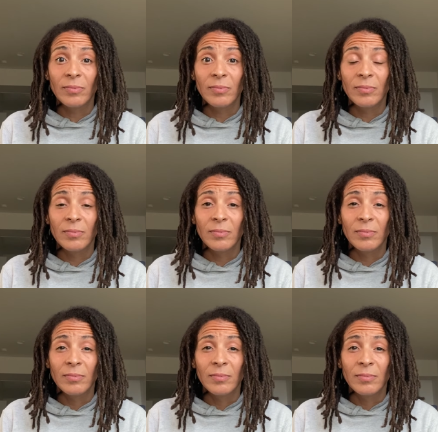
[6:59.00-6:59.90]

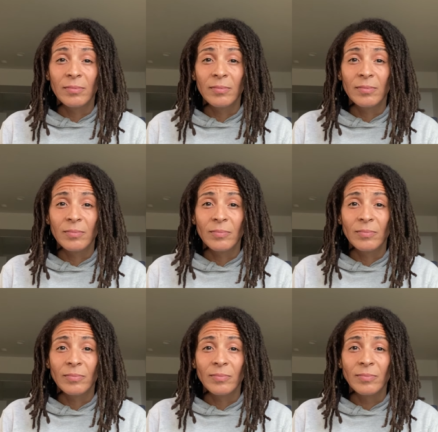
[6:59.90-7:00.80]

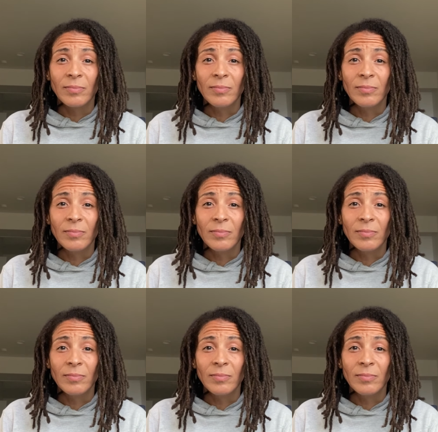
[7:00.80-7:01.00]
(no one is talking)